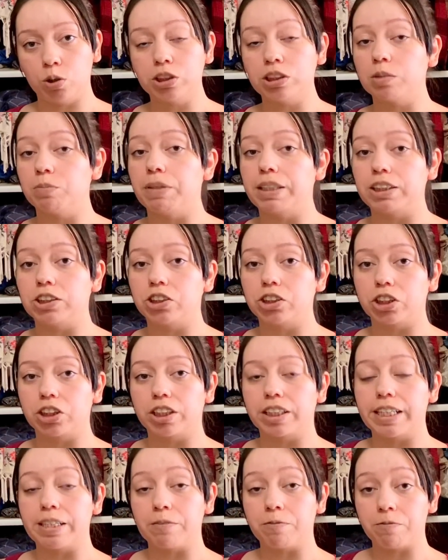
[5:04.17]
to make sure
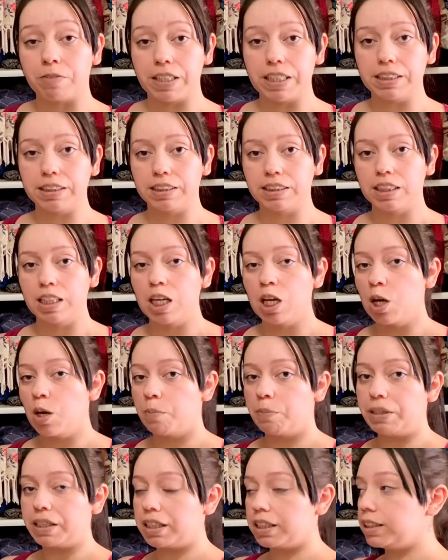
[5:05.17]
it fits,
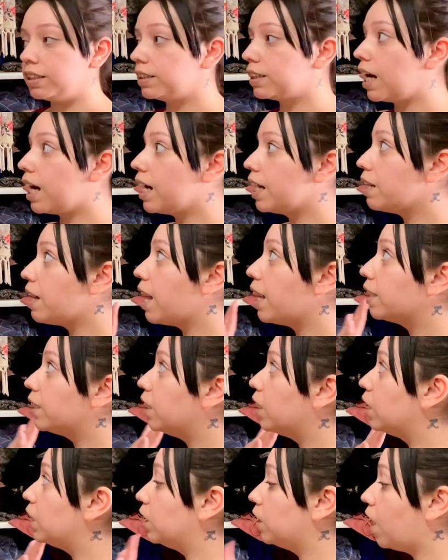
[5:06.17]
because I had
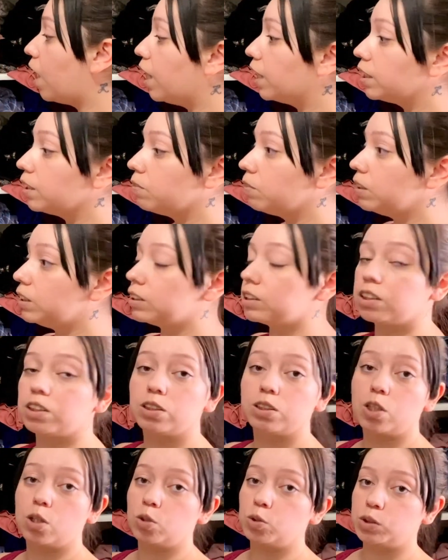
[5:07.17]
a lot of these
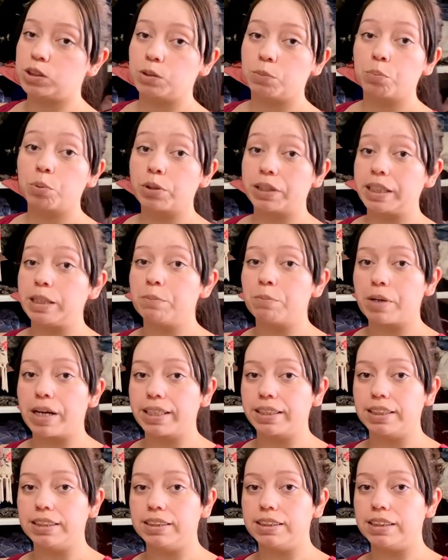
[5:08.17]
clothes
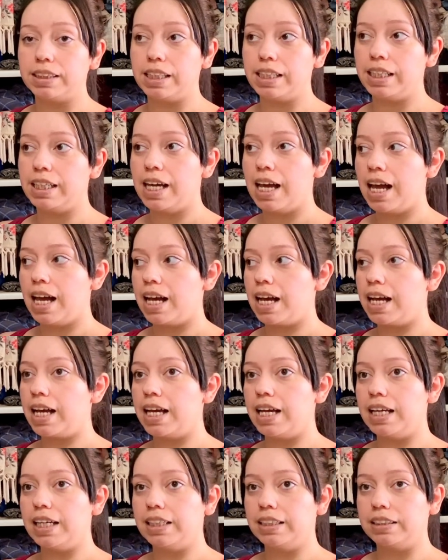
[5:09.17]
pre-pregnancy
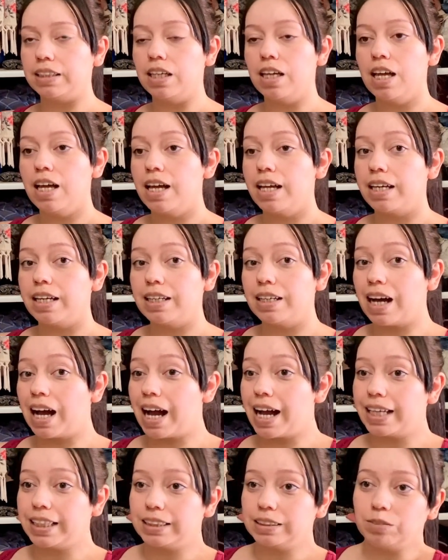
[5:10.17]
and
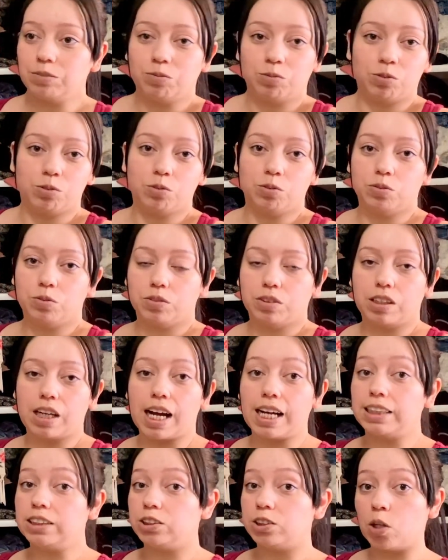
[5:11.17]
I
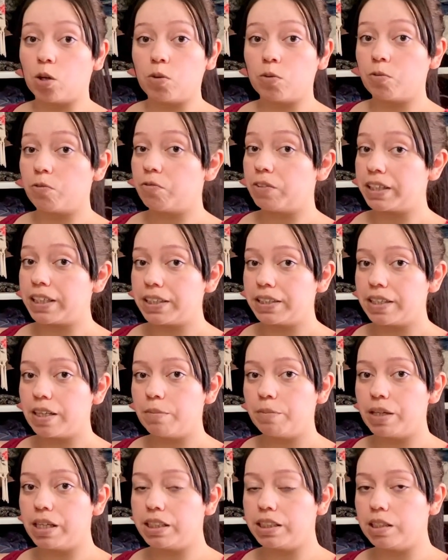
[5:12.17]
I don't fit in them
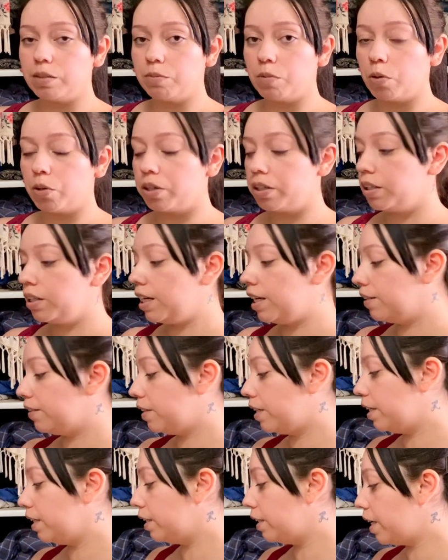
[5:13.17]
anymore. And
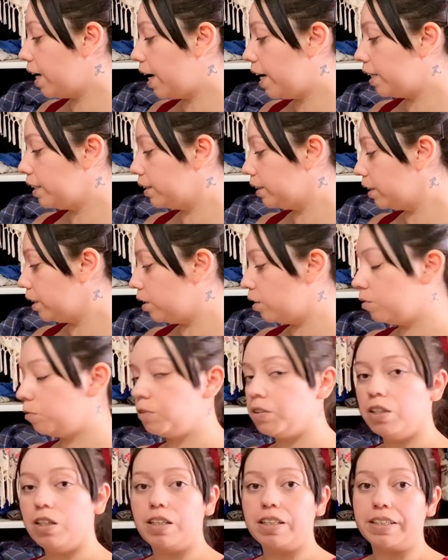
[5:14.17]
then as of
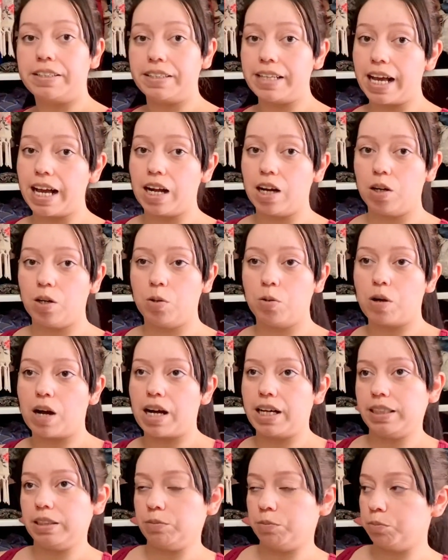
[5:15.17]
now,
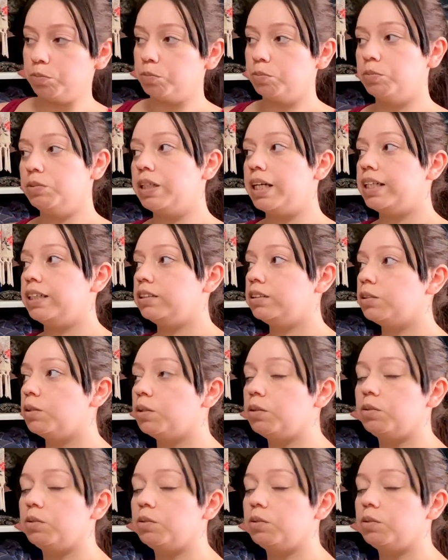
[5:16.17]
I gained